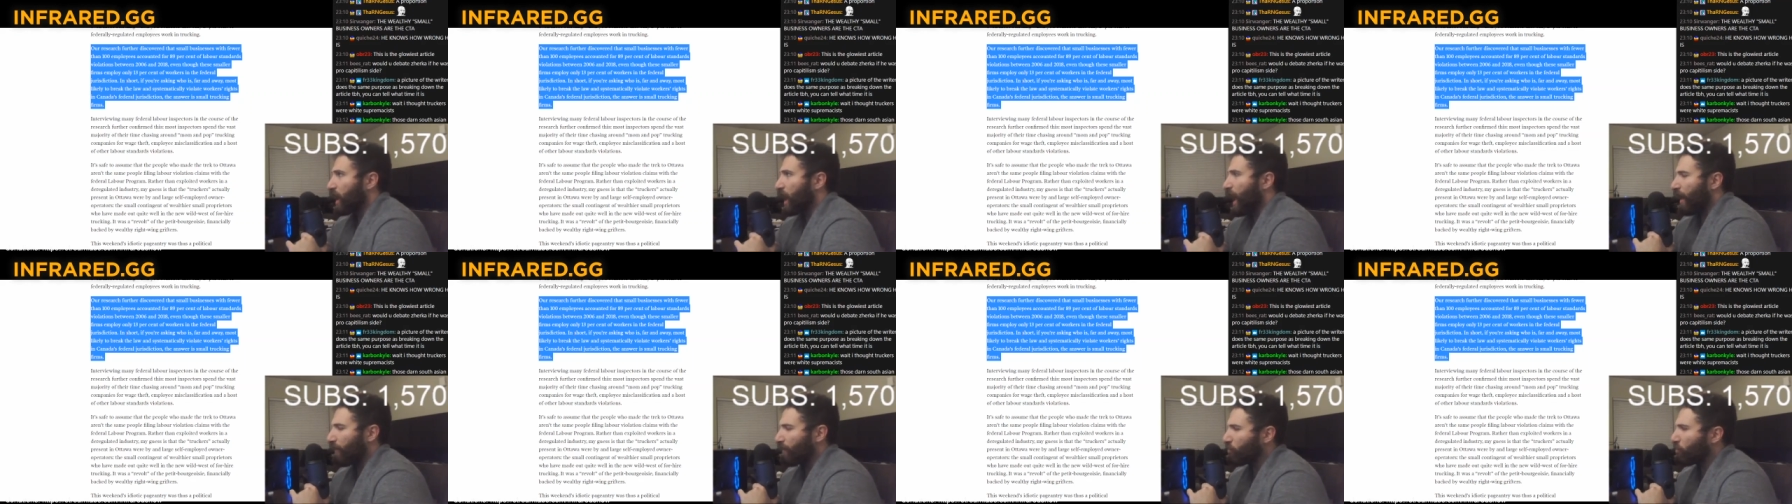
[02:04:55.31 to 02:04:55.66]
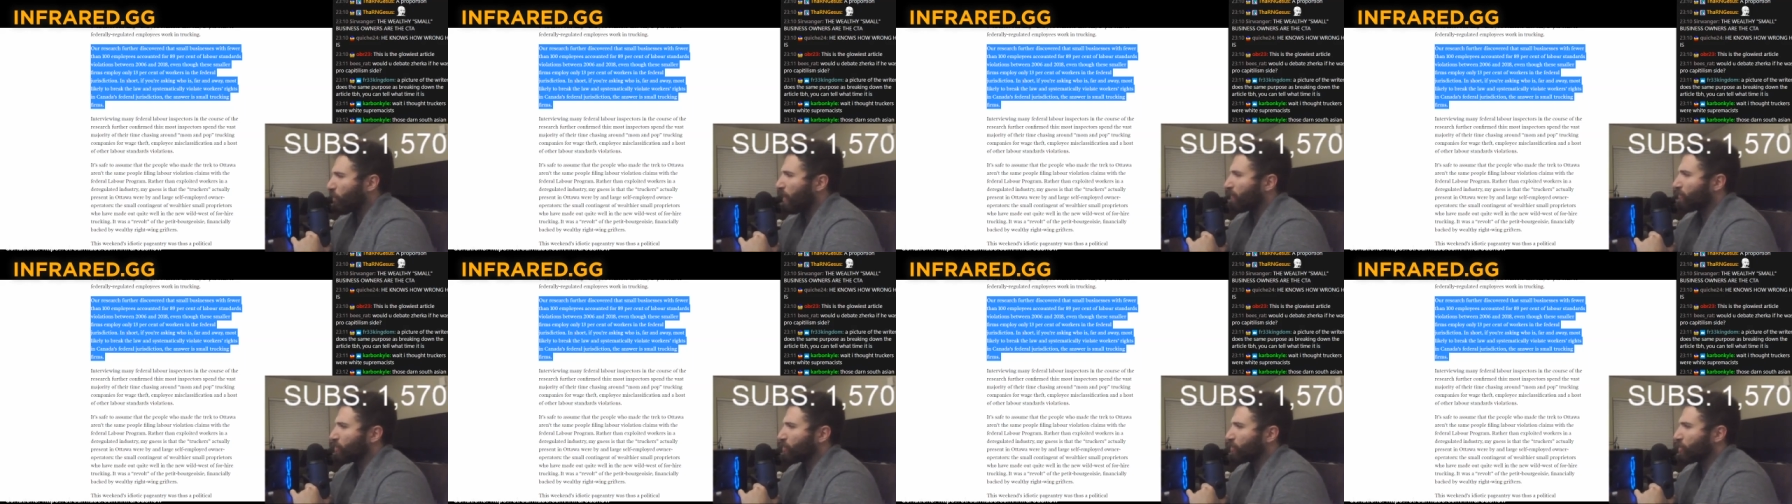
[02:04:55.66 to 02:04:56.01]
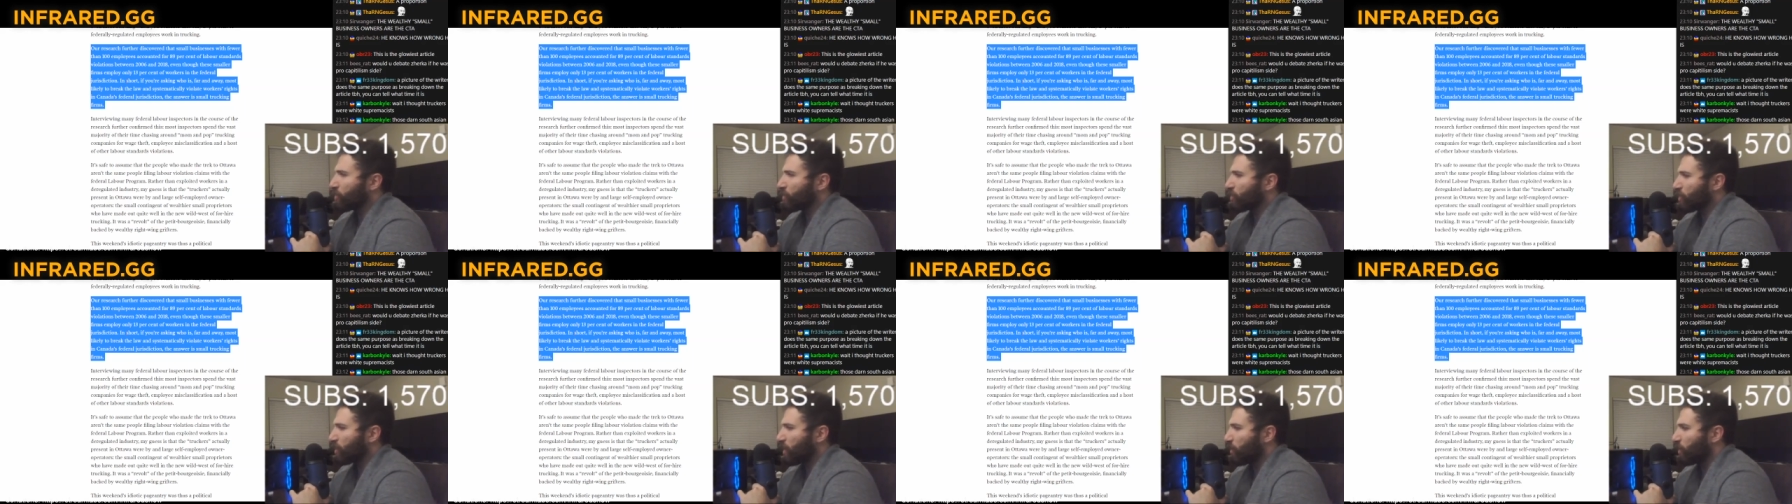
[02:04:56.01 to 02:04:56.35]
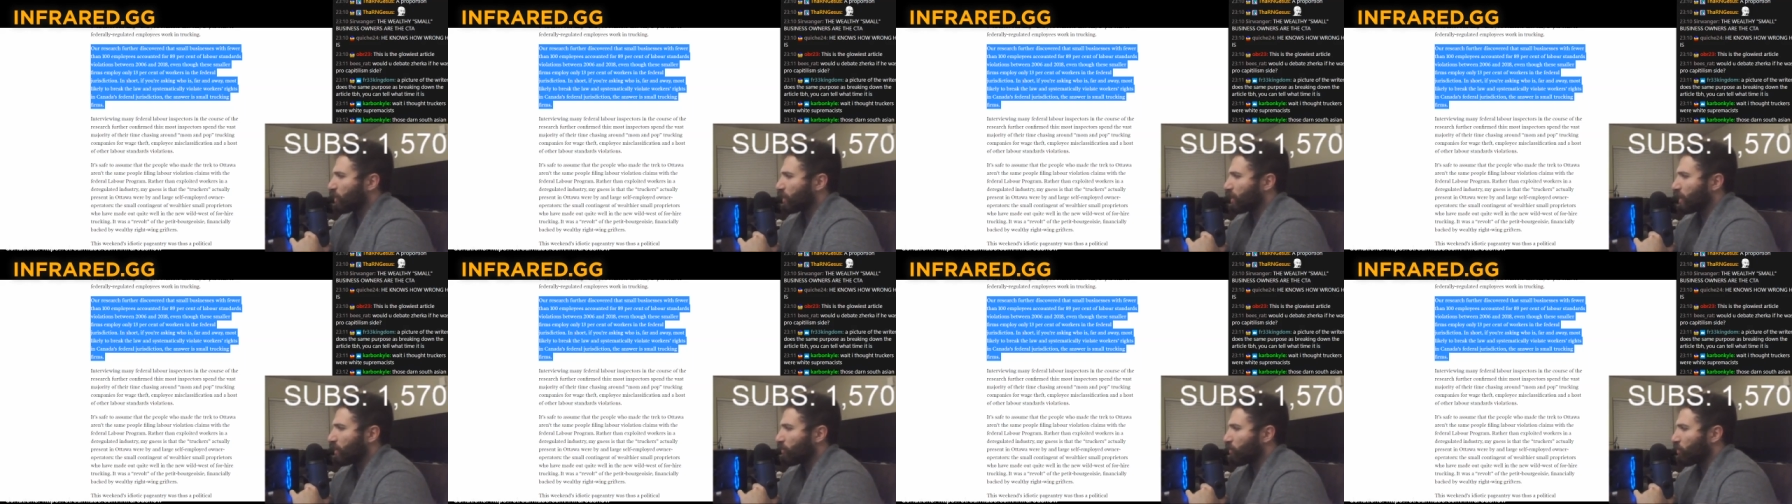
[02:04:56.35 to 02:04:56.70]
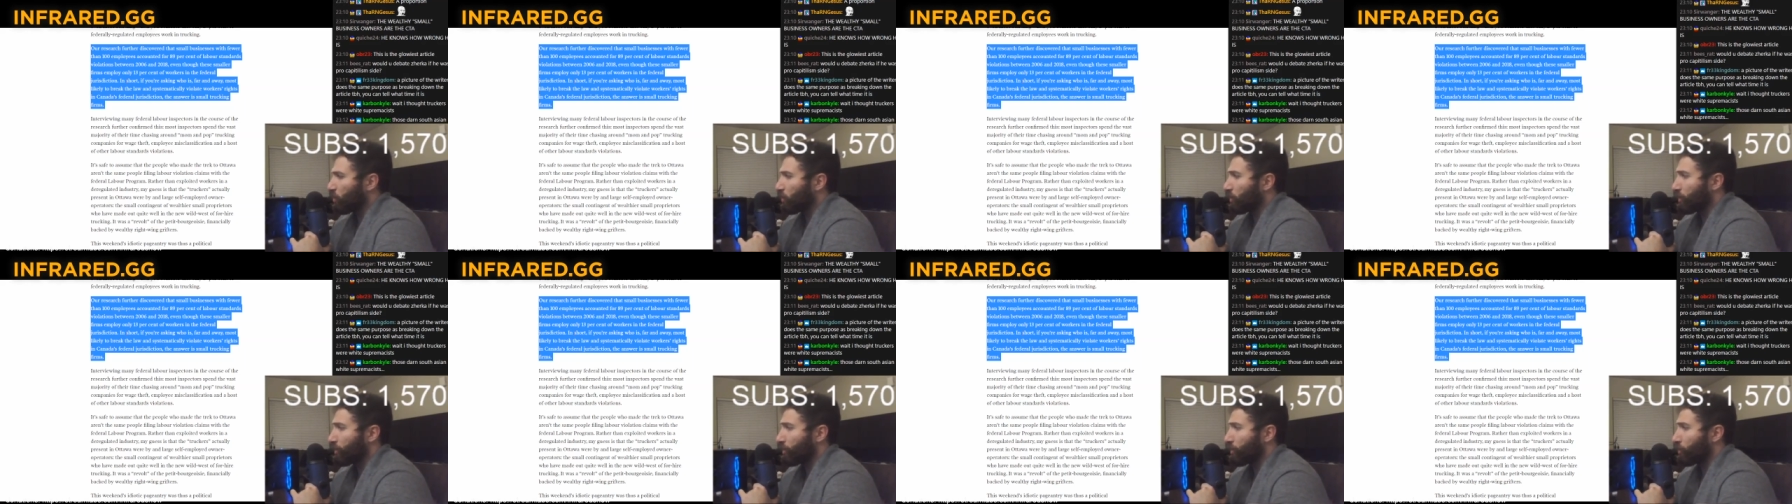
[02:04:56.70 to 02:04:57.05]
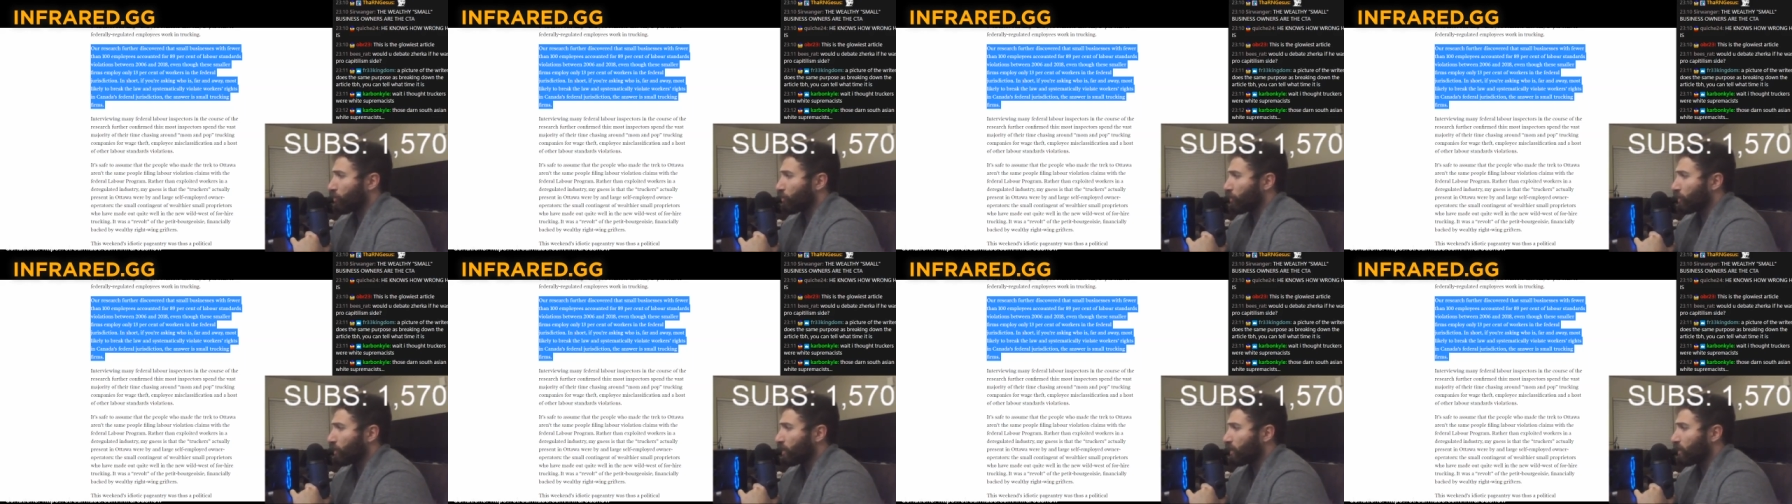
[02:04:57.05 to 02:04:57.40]
Have you ever seen someone get more
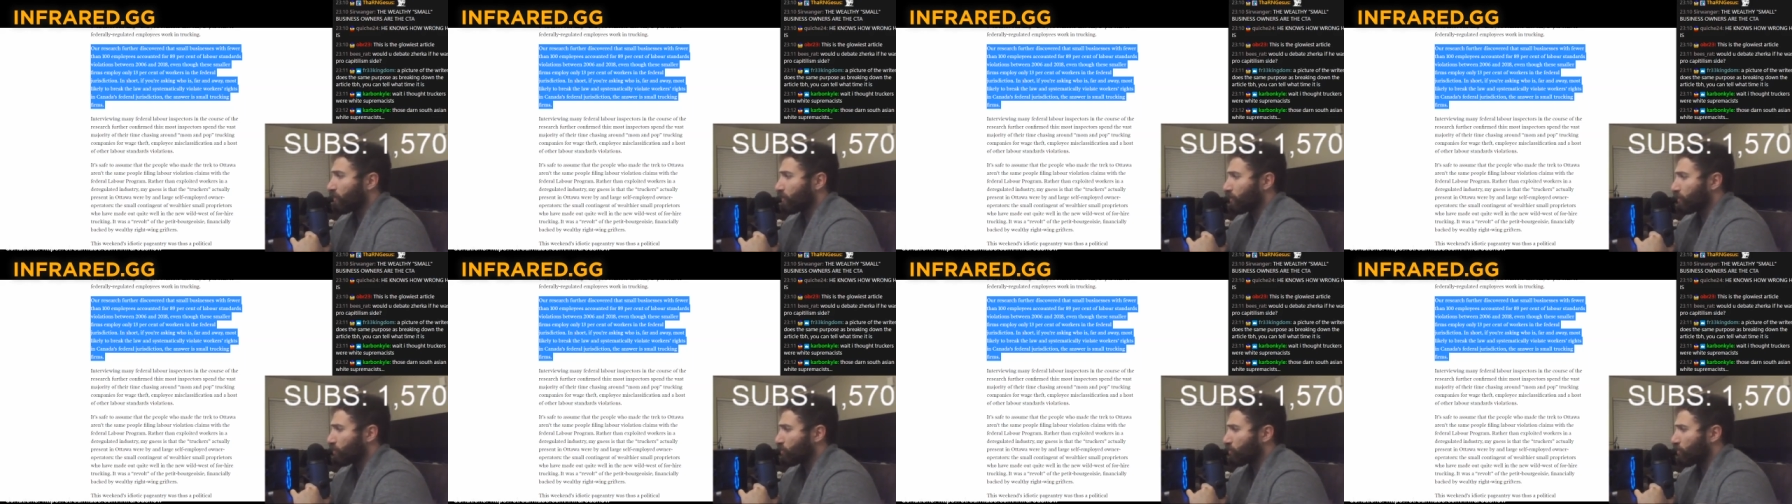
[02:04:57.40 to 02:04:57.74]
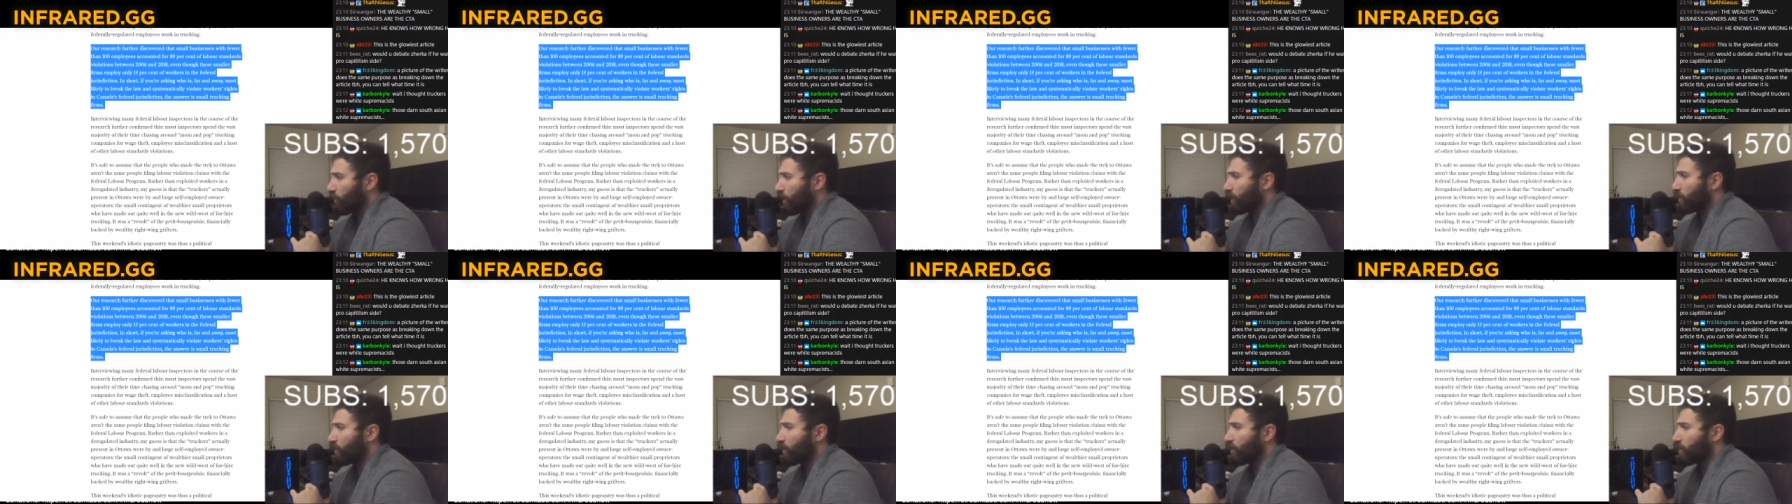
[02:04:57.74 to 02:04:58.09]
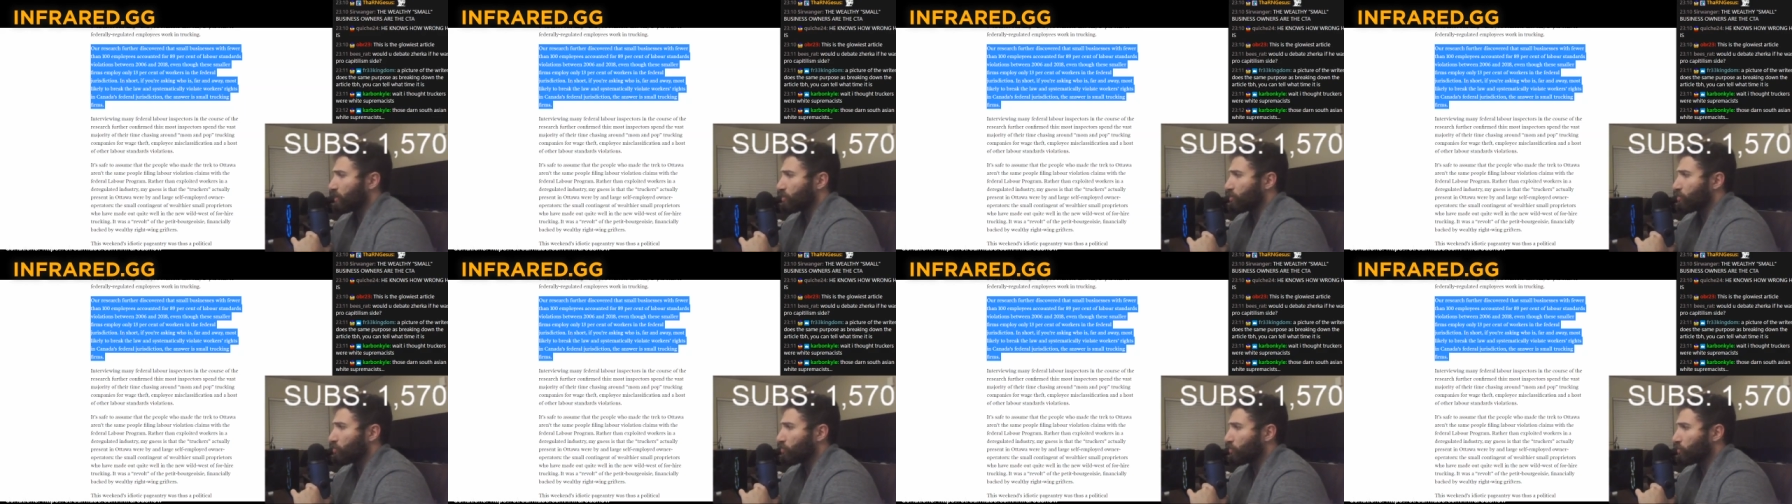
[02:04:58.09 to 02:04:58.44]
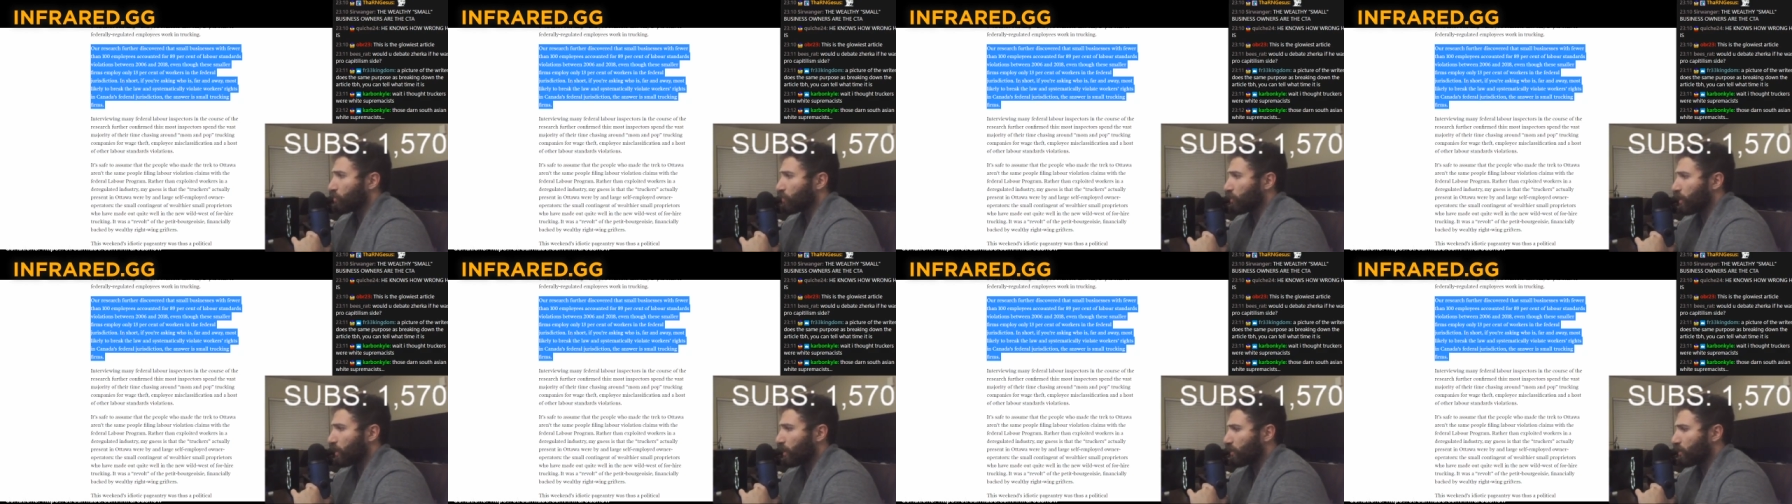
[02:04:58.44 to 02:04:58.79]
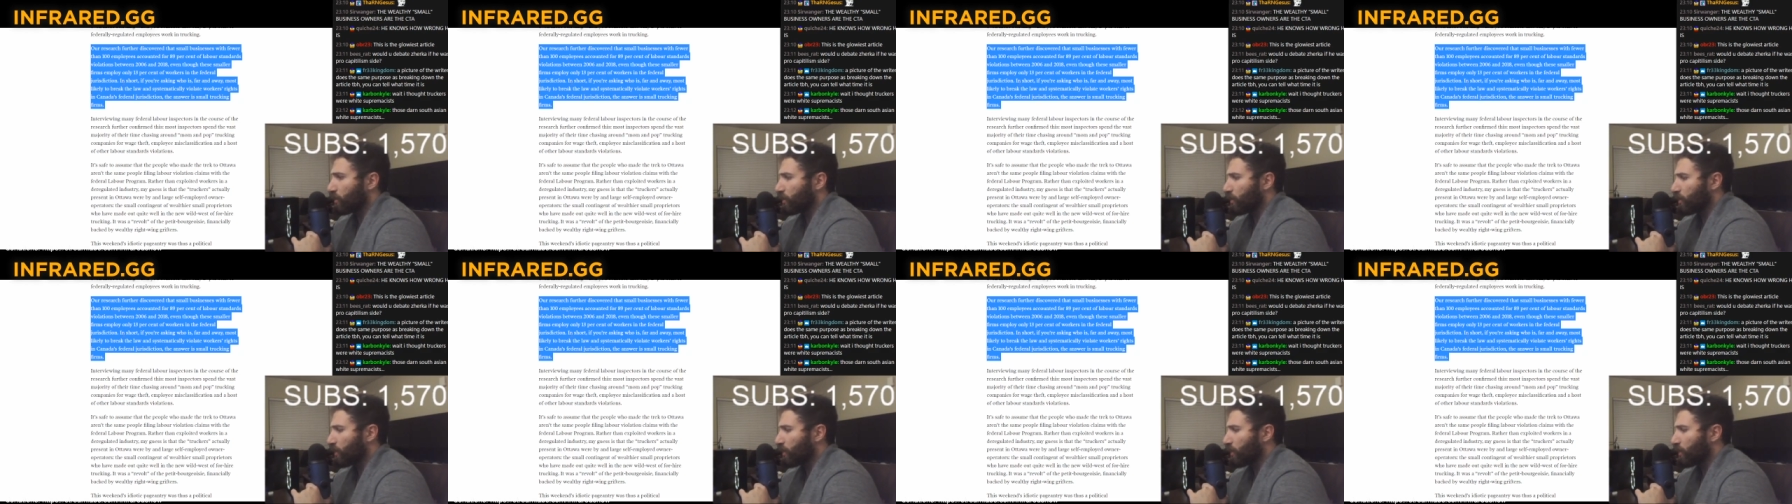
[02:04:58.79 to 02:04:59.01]
thoroughly eviscerated than Q tonight?